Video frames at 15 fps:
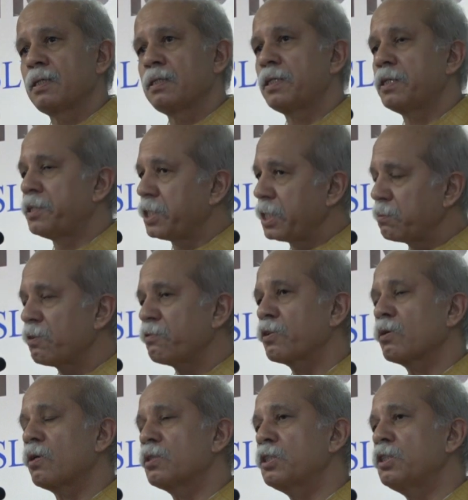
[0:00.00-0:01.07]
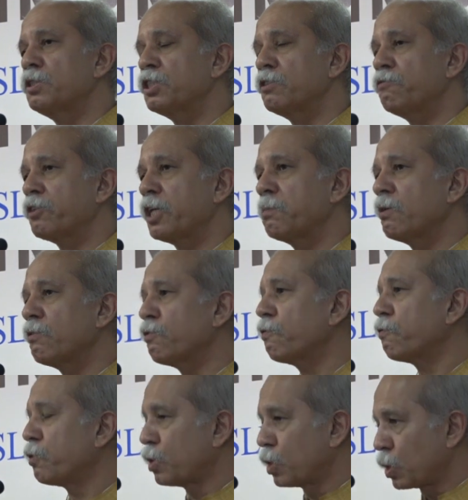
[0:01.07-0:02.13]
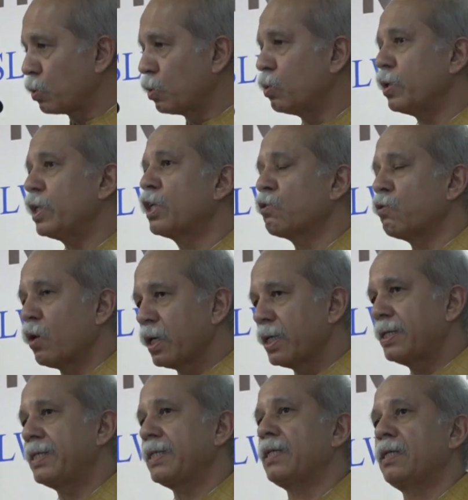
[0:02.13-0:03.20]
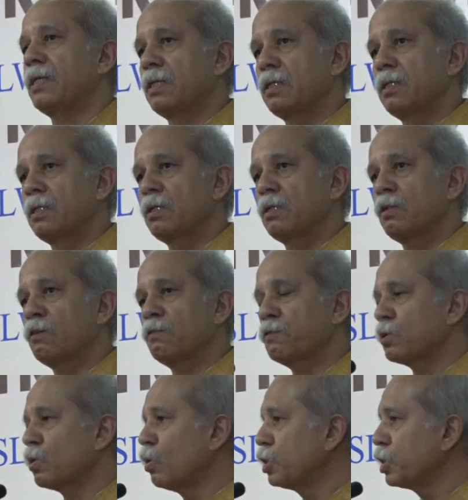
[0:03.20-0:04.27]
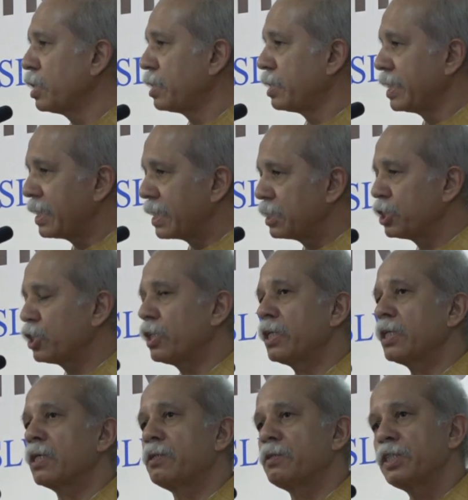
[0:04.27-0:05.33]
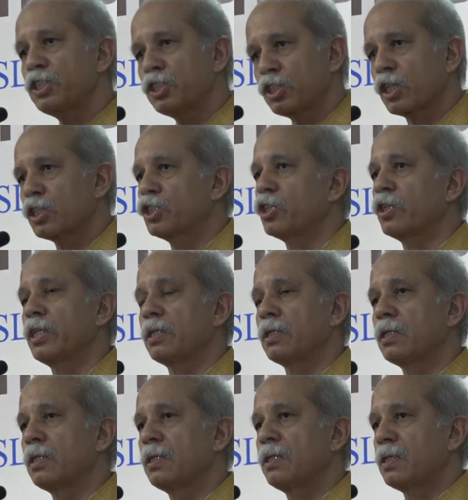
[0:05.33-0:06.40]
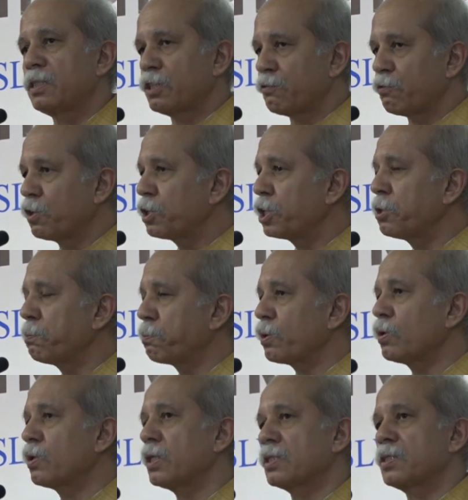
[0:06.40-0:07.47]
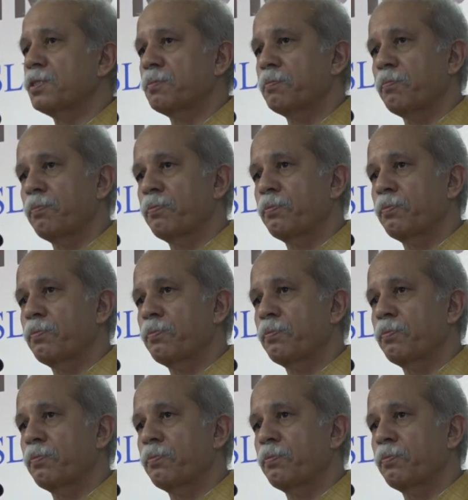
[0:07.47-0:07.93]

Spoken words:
The dream of the Constitutional framework of true equality, of social re-engineering and restructuring is a work in progress.